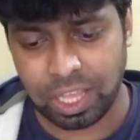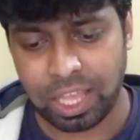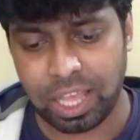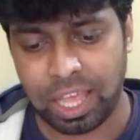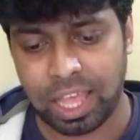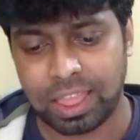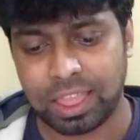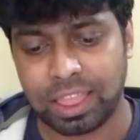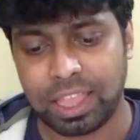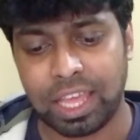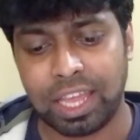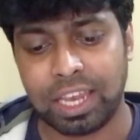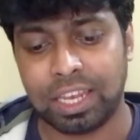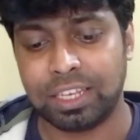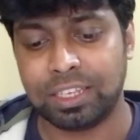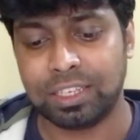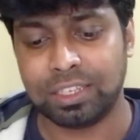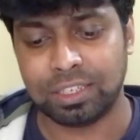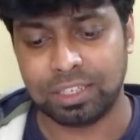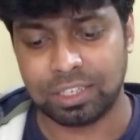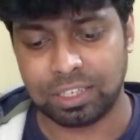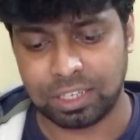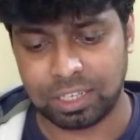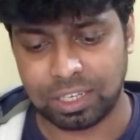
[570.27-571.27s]
and
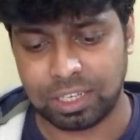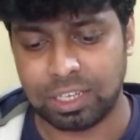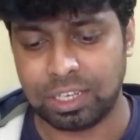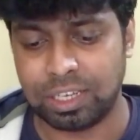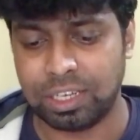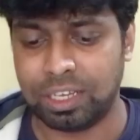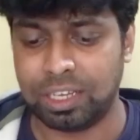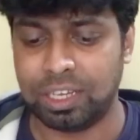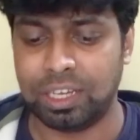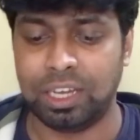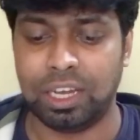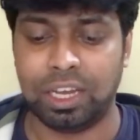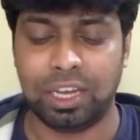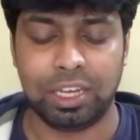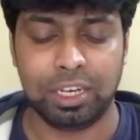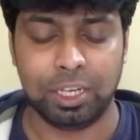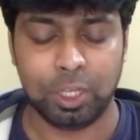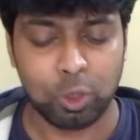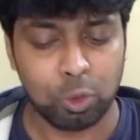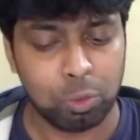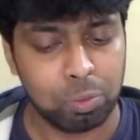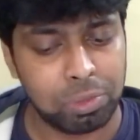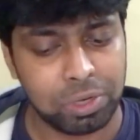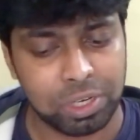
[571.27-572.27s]
then uh,
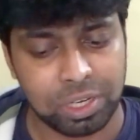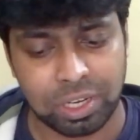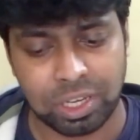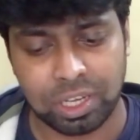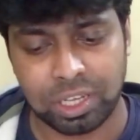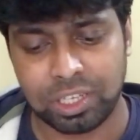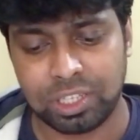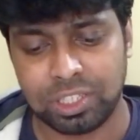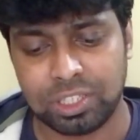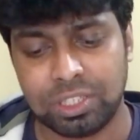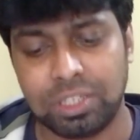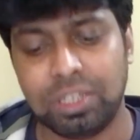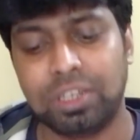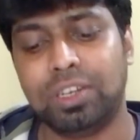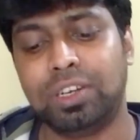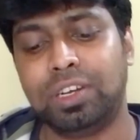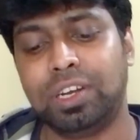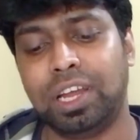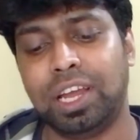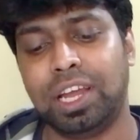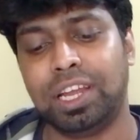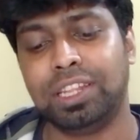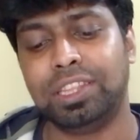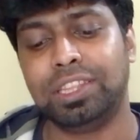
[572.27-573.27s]
Niru Bhandari
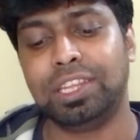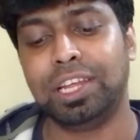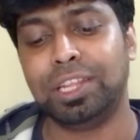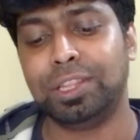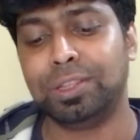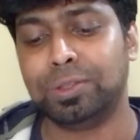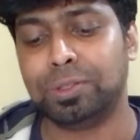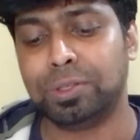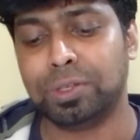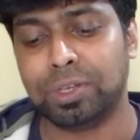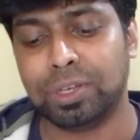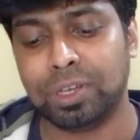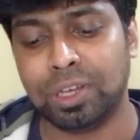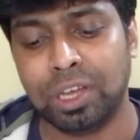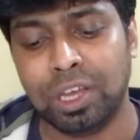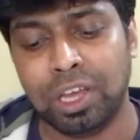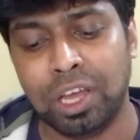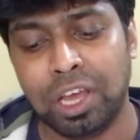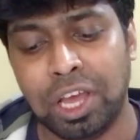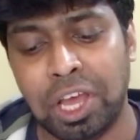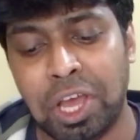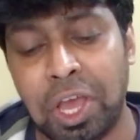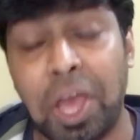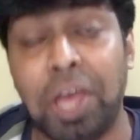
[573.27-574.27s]
sir, and then the
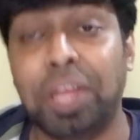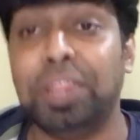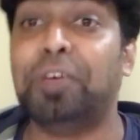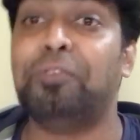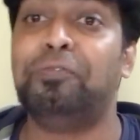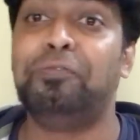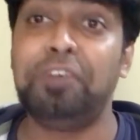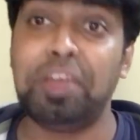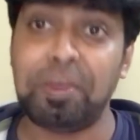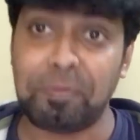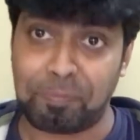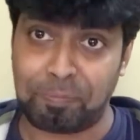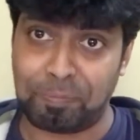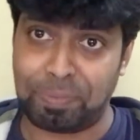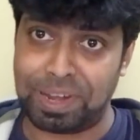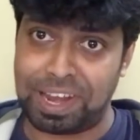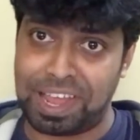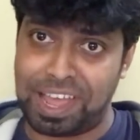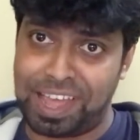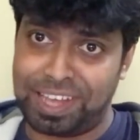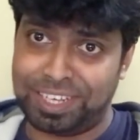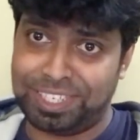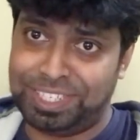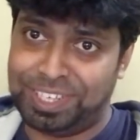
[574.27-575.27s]
the
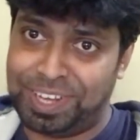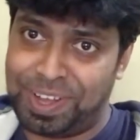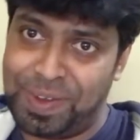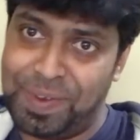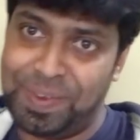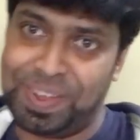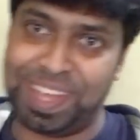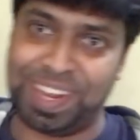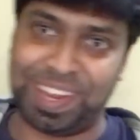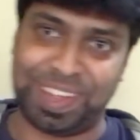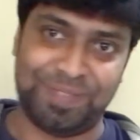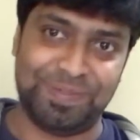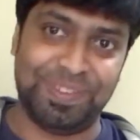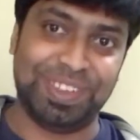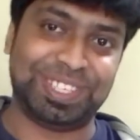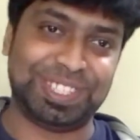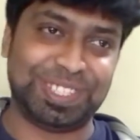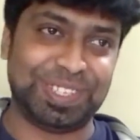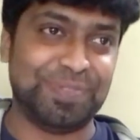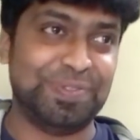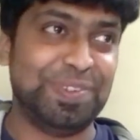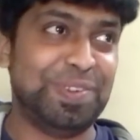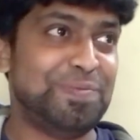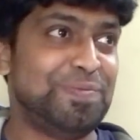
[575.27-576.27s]
whiplash. How can I miss
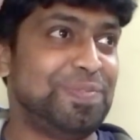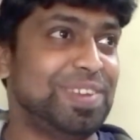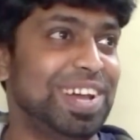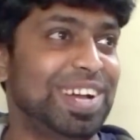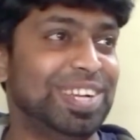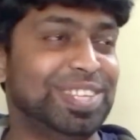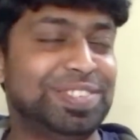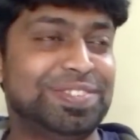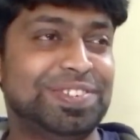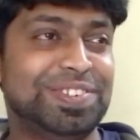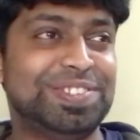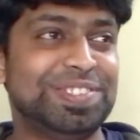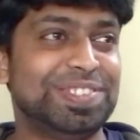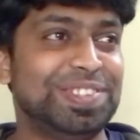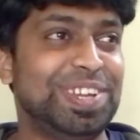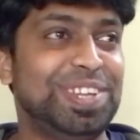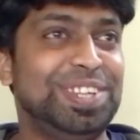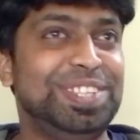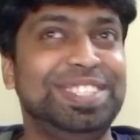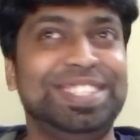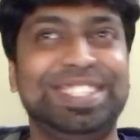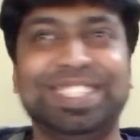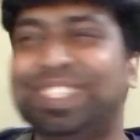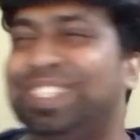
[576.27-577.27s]
the whiplash? It, was,
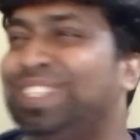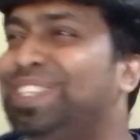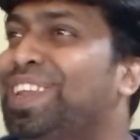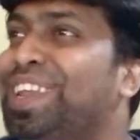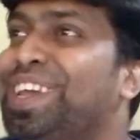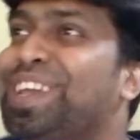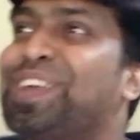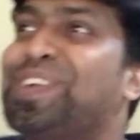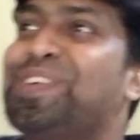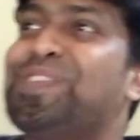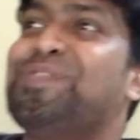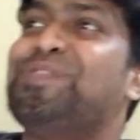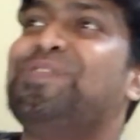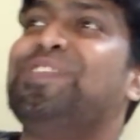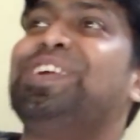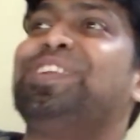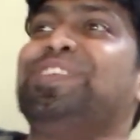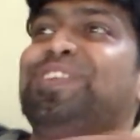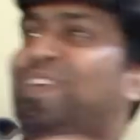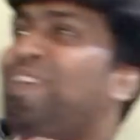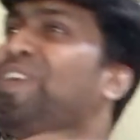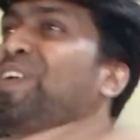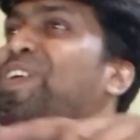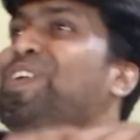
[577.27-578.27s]
it just like
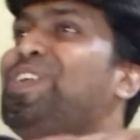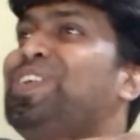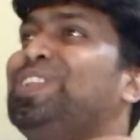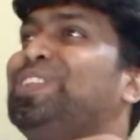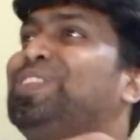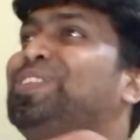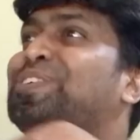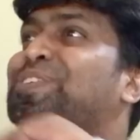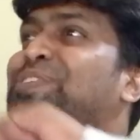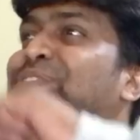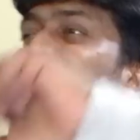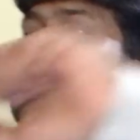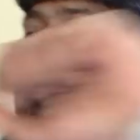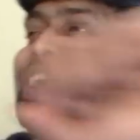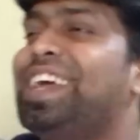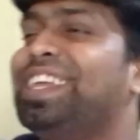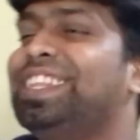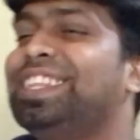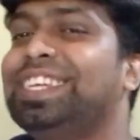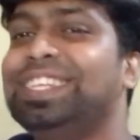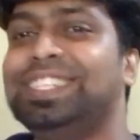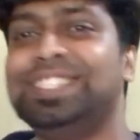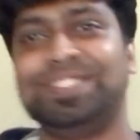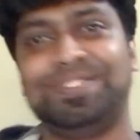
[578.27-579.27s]
went all through,
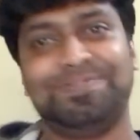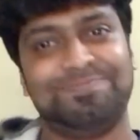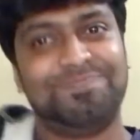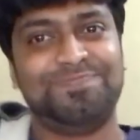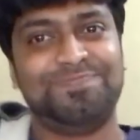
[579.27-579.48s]
and then